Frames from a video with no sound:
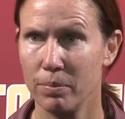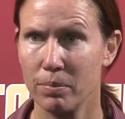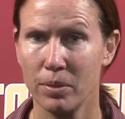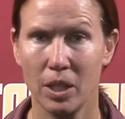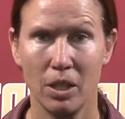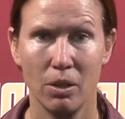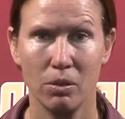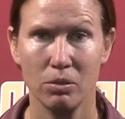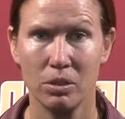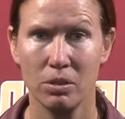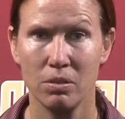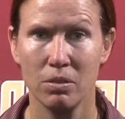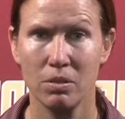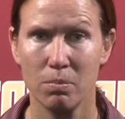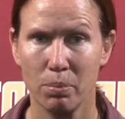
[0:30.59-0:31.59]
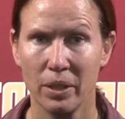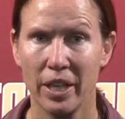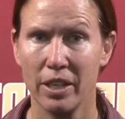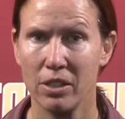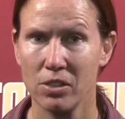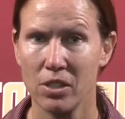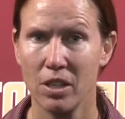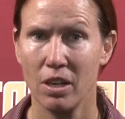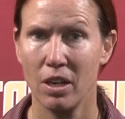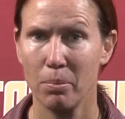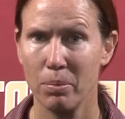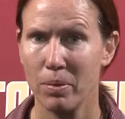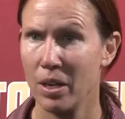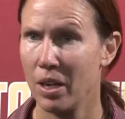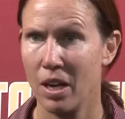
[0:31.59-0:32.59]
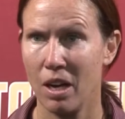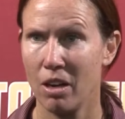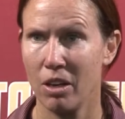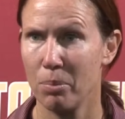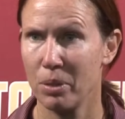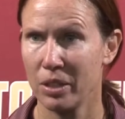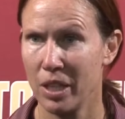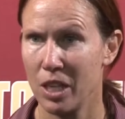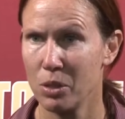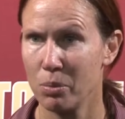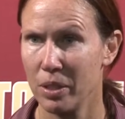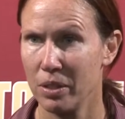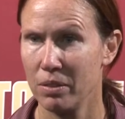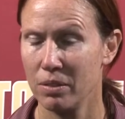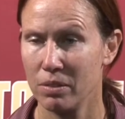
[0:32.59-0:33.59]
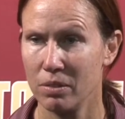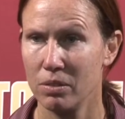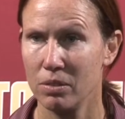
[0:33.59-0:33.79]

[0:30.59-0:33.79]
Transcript: You know, players in our upperclassmen